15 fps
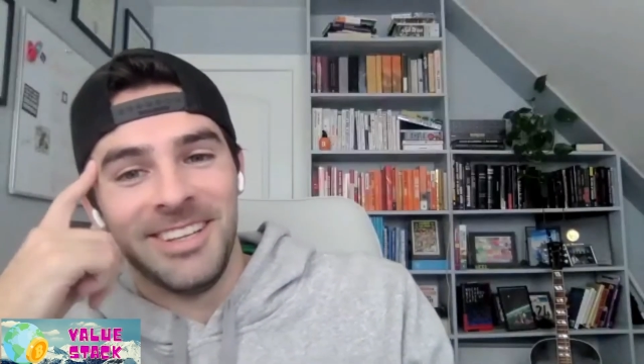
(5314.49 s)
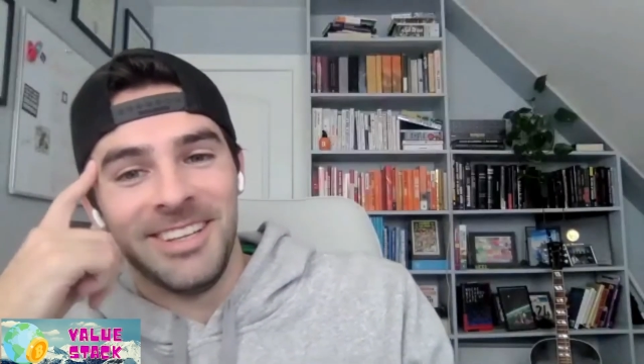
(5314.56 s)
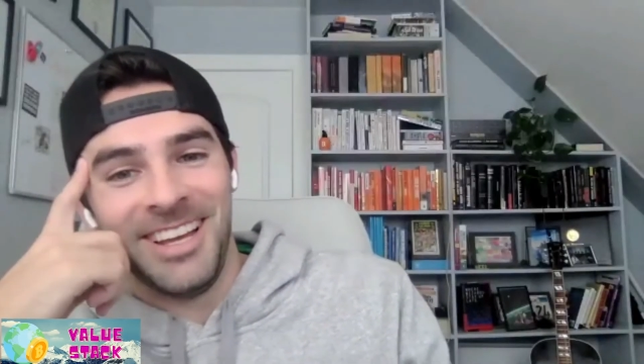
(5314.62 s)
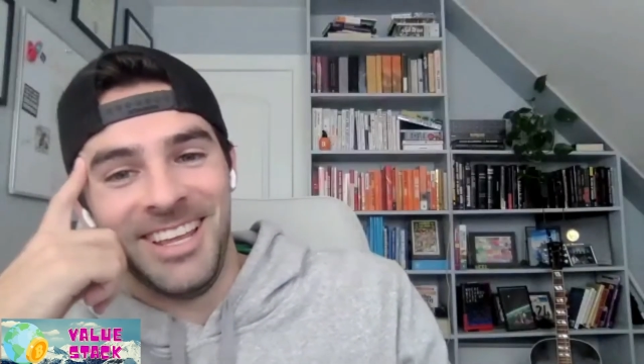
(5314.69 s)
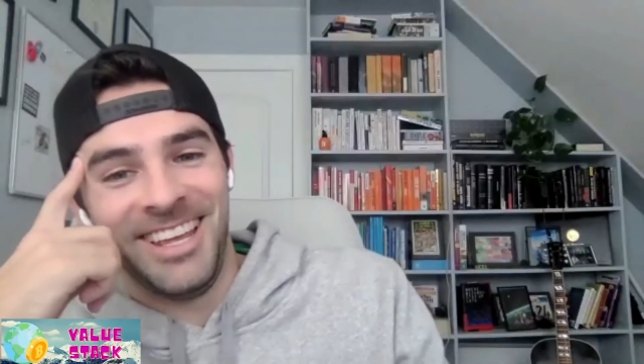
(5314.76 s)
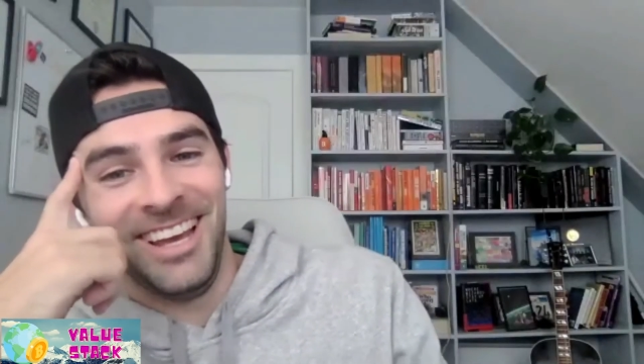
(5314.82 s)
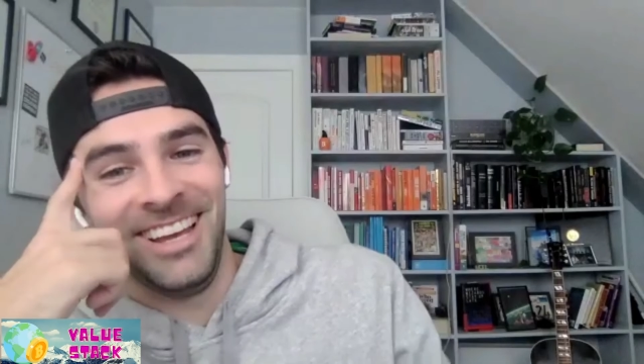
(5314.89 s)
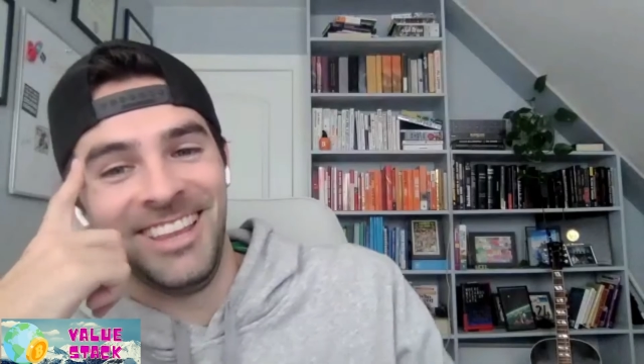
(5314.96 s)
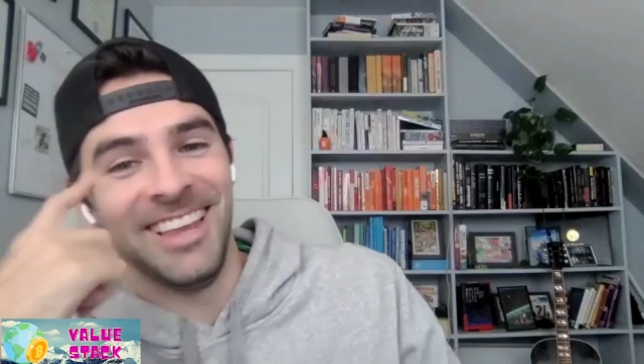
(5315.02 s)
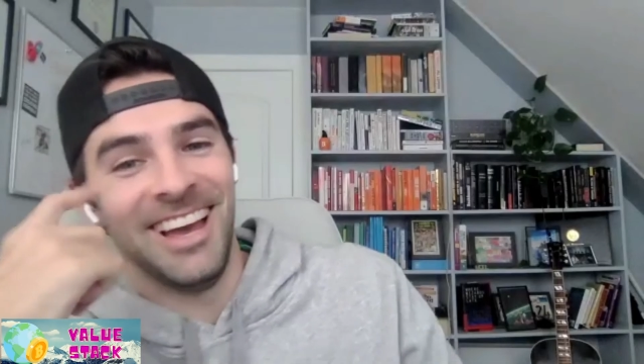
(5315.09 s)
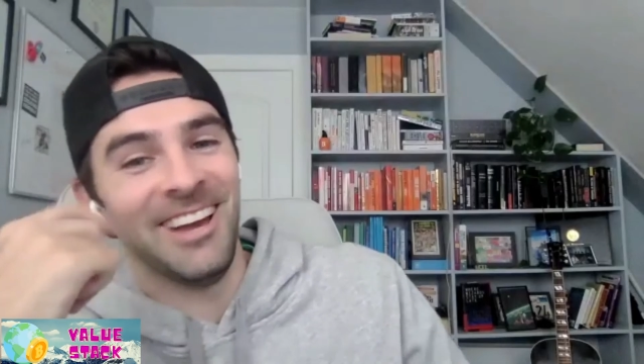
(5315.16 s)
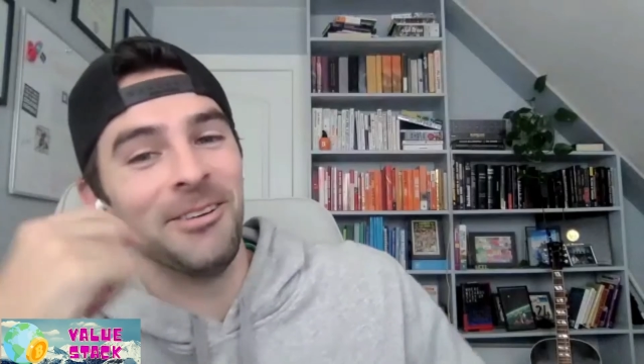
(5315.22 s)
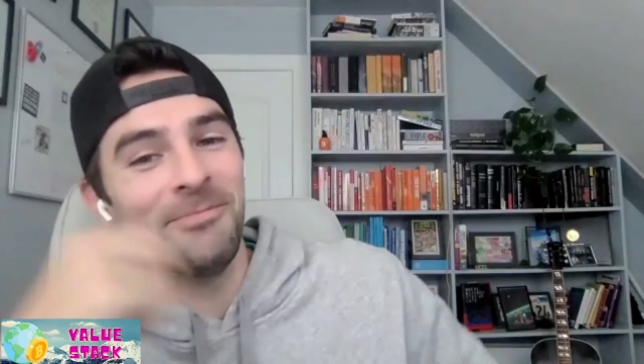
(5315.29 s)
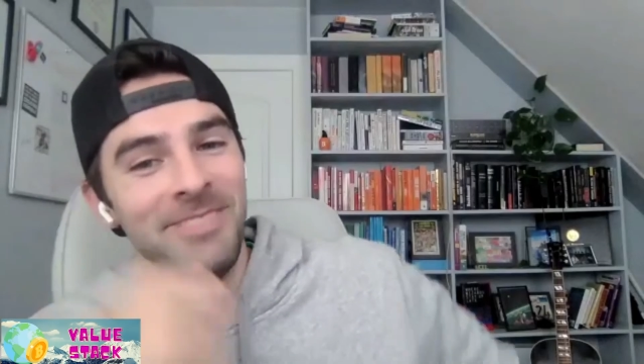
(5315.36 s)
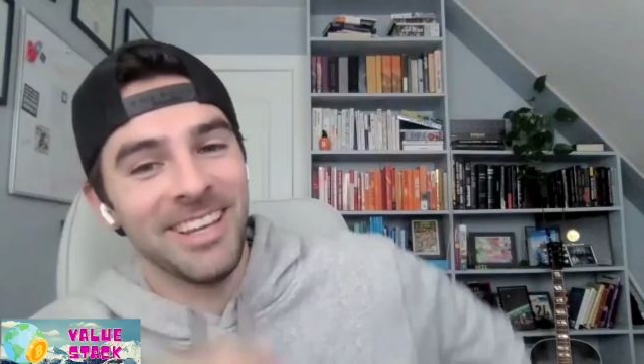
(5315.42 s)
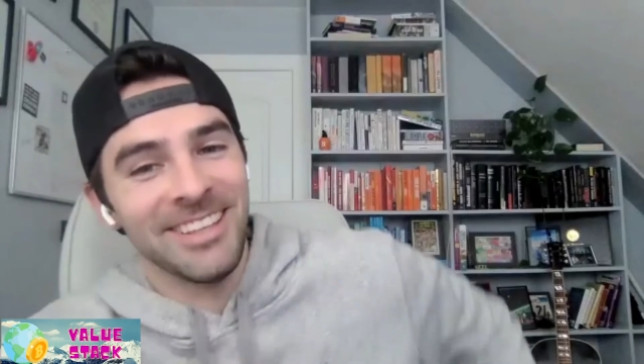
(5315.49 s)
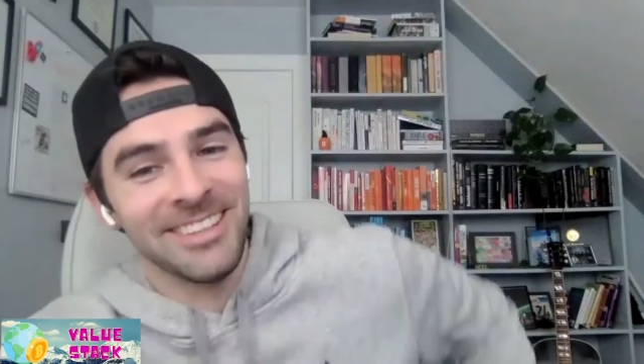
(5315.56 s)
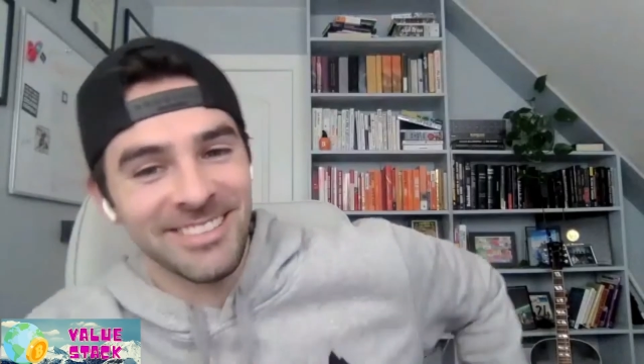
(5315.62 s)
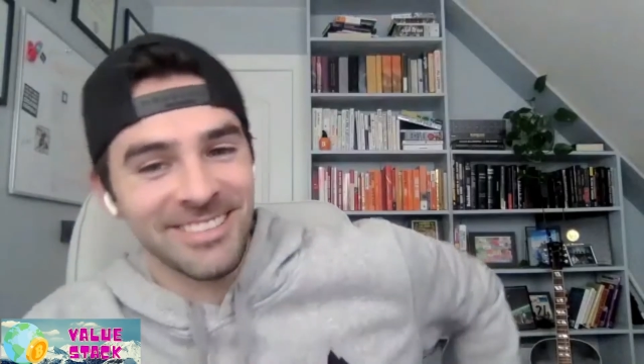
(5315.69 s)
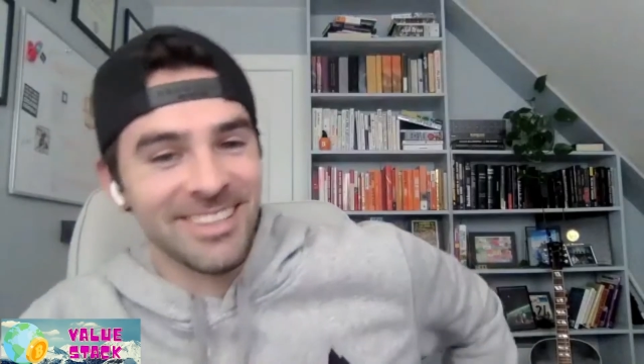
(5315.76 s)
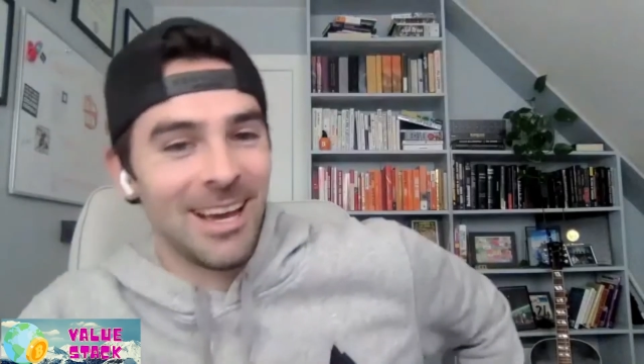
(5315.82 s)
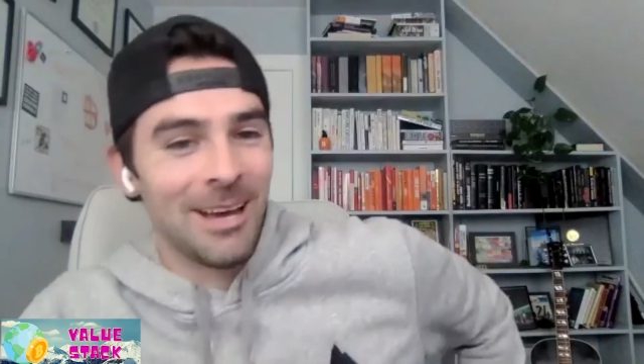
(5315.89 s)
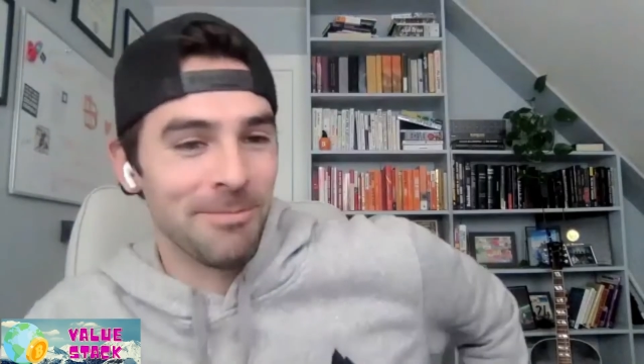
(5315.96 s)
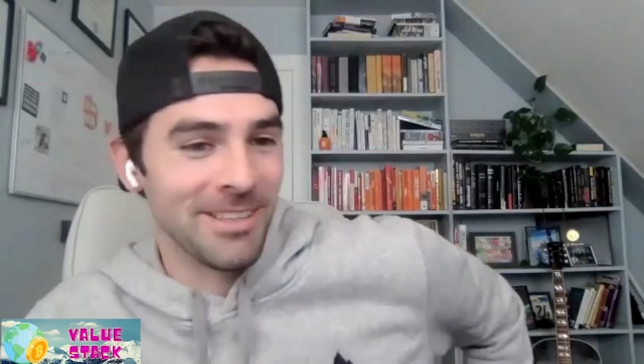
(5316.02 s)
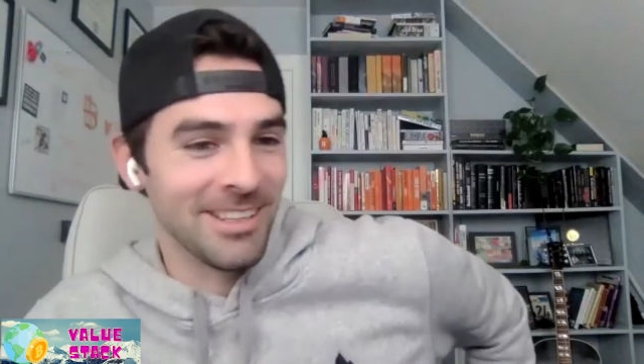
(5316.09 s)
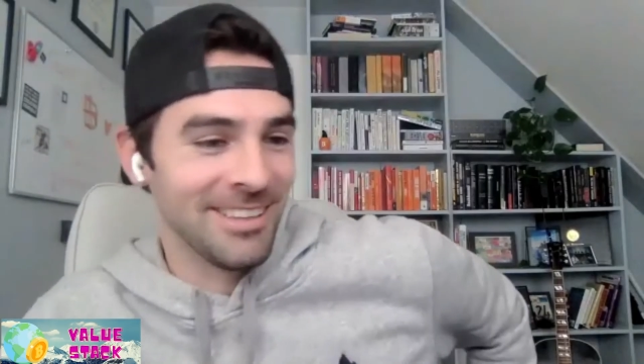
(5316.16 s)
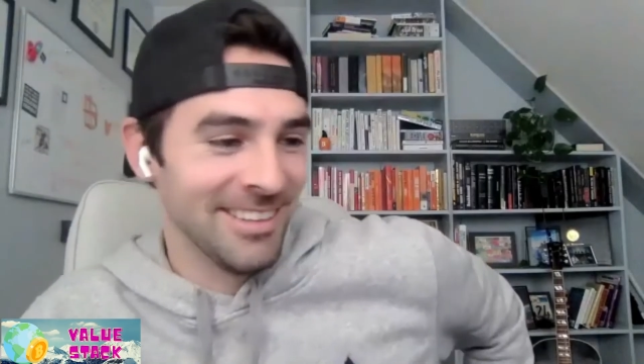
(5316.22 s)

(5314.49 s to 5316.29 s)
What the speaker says: I hope that doesn't happen.